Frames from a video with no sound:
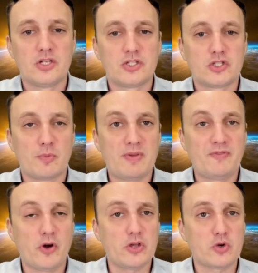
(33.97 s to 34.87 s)
So
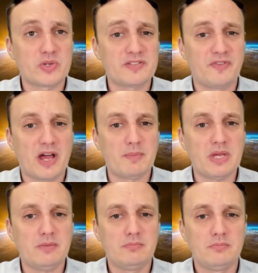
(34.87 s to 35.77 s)
before you crucify
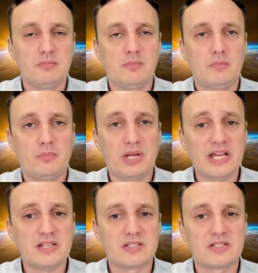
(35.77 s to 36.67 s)
me,
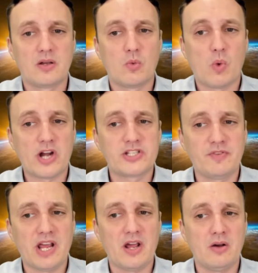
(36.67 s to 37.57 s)
please watch the
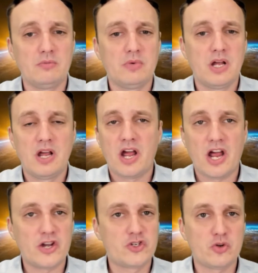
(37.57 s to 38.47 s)
video
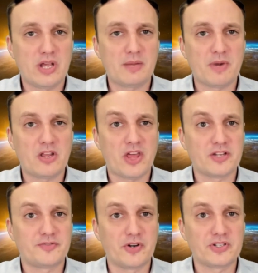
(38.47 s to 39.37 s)
and ensure you get my
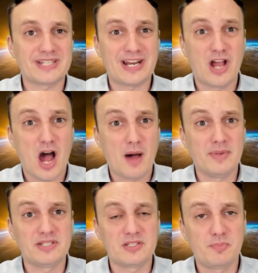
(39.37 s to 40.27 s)
thoughts first and
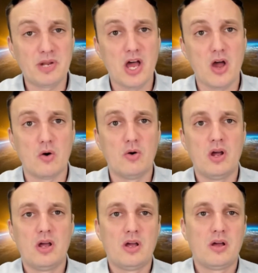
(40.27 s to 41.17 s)
comments below
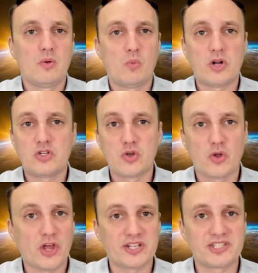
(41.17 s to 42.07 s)
what your
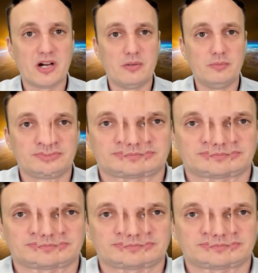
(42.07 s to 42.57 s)
thoughts are.